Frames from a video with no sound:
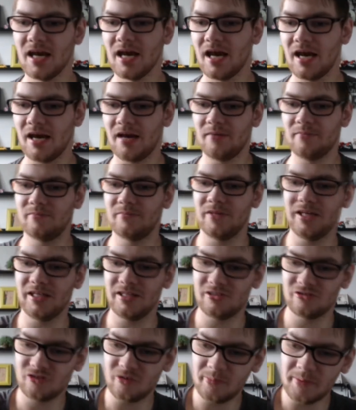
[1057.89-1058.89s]
um, in
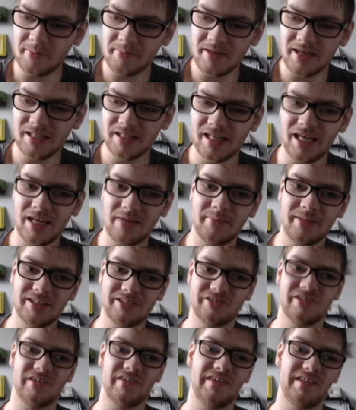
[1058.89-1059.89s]
the Superman, the animated
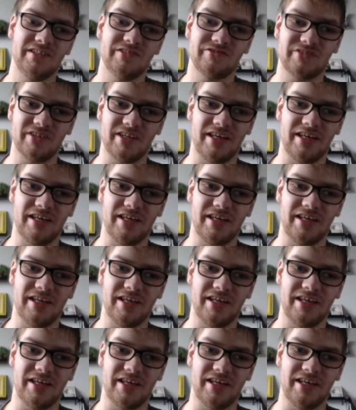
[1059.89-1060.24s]
series, eh,